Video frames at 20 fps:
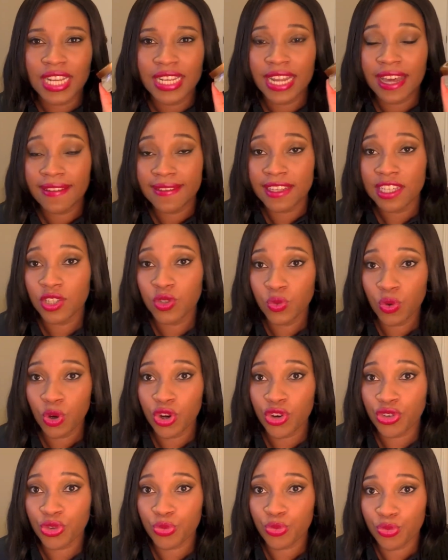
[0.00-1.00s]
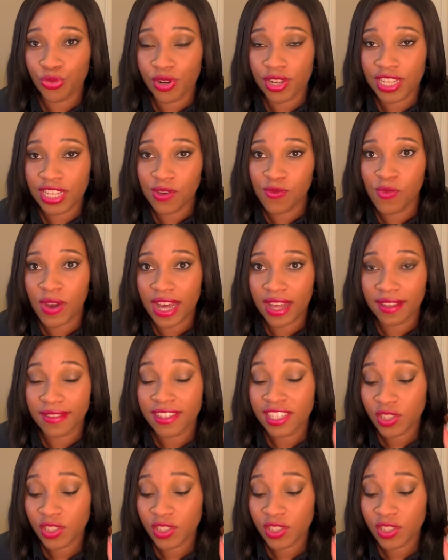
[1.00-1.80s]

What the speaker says: Now this works really well.